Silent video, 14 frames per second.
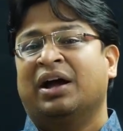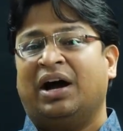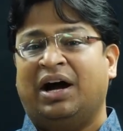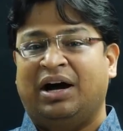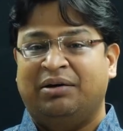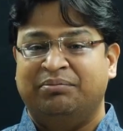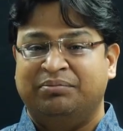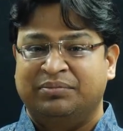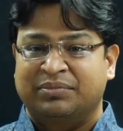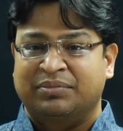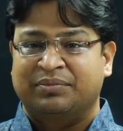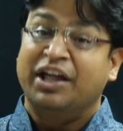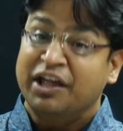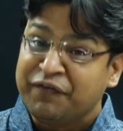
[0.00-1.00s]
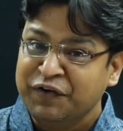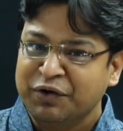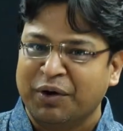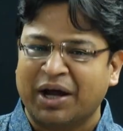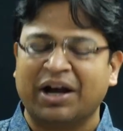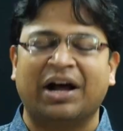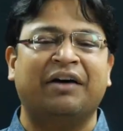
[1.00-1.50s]

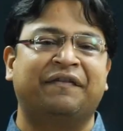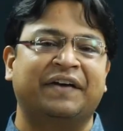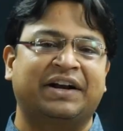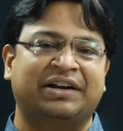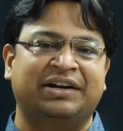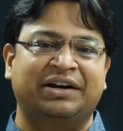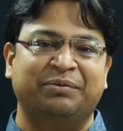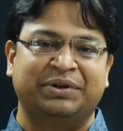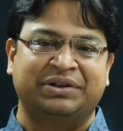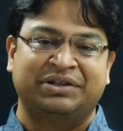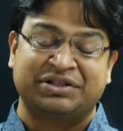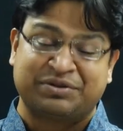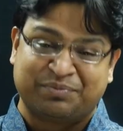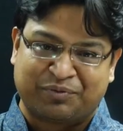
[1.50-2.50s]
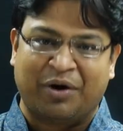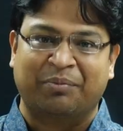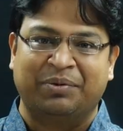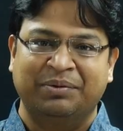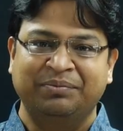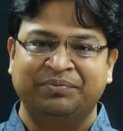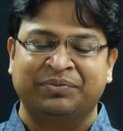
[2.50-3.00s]
affected with this
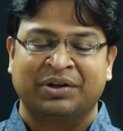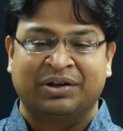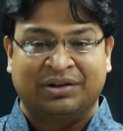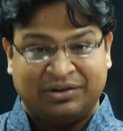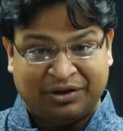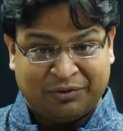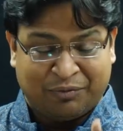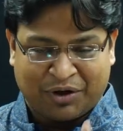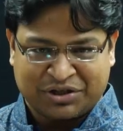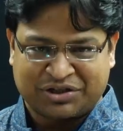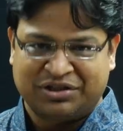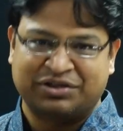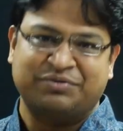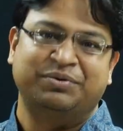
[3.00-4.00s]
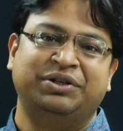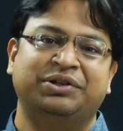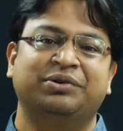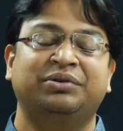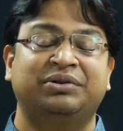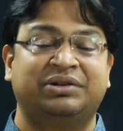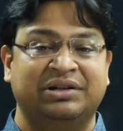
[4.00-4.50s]
problem, then watch this
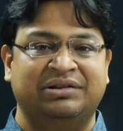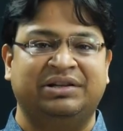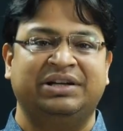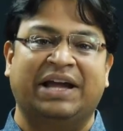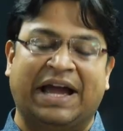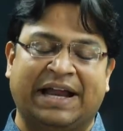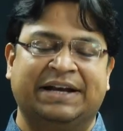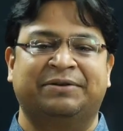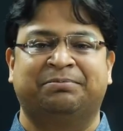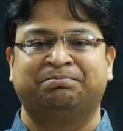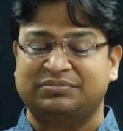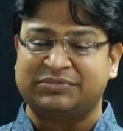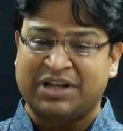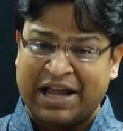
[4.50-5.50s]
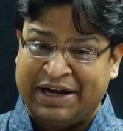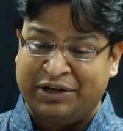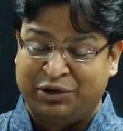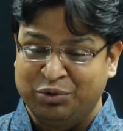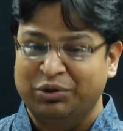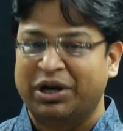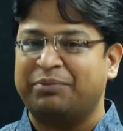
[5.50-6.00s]
video till the end.
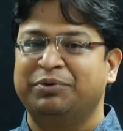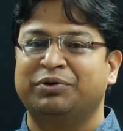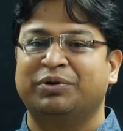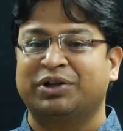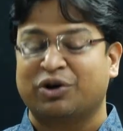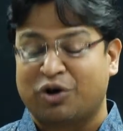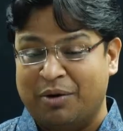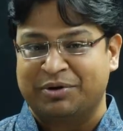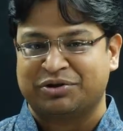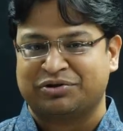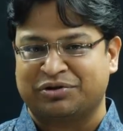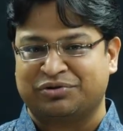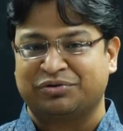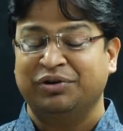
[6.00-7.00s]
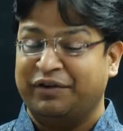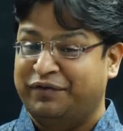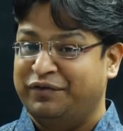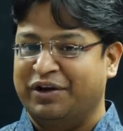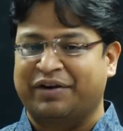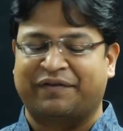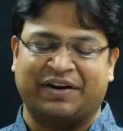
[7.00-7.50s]
And do let me know in the comments also
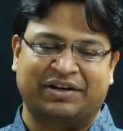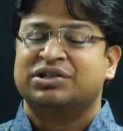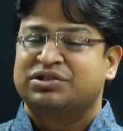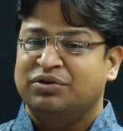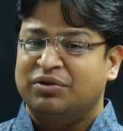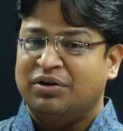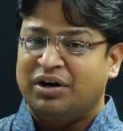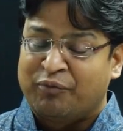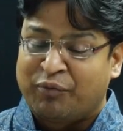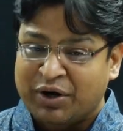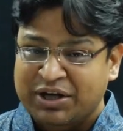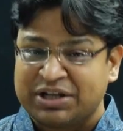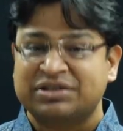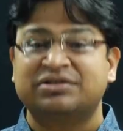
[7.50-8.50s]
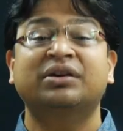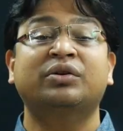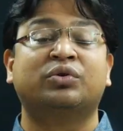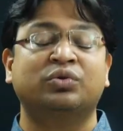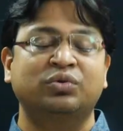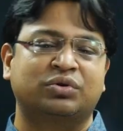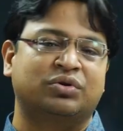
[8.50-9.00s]
if you are affected. So, what is the
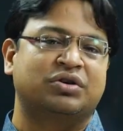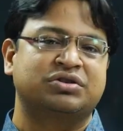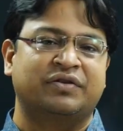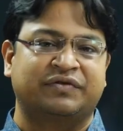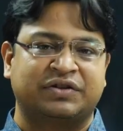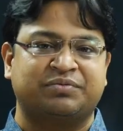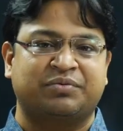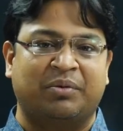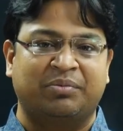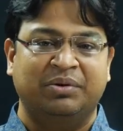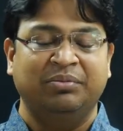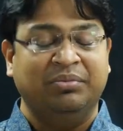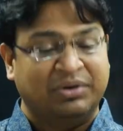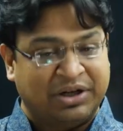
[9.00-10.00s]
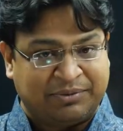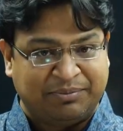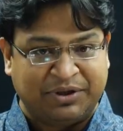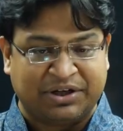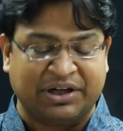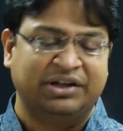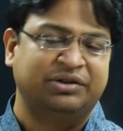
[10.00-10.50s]
root cause of this problem? Let
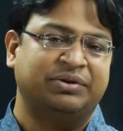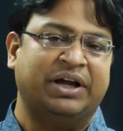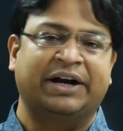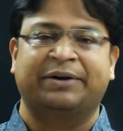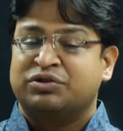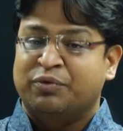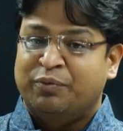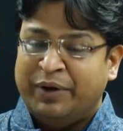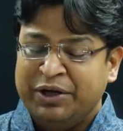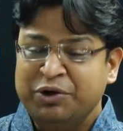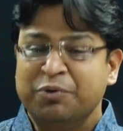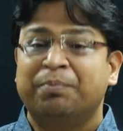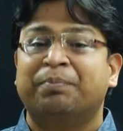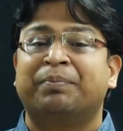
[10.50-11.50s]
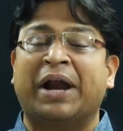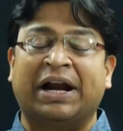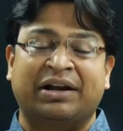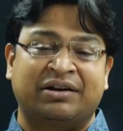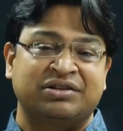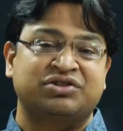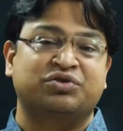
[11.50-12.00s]
me tell you that. So, when you
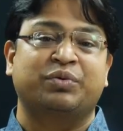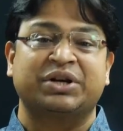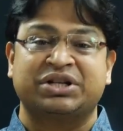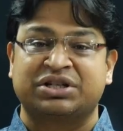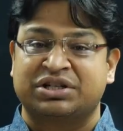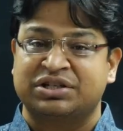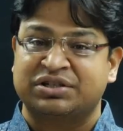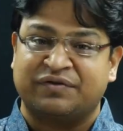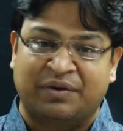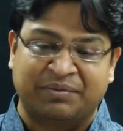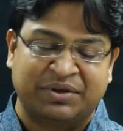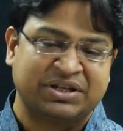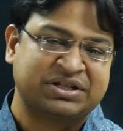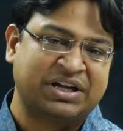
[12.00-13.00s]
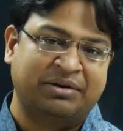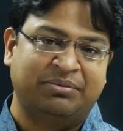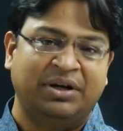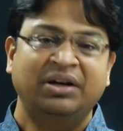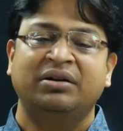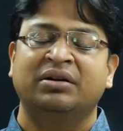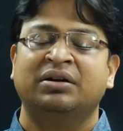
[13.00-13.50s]
practice questions from the
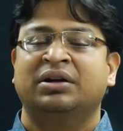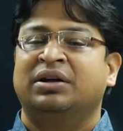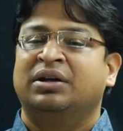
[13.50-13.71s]
assignment,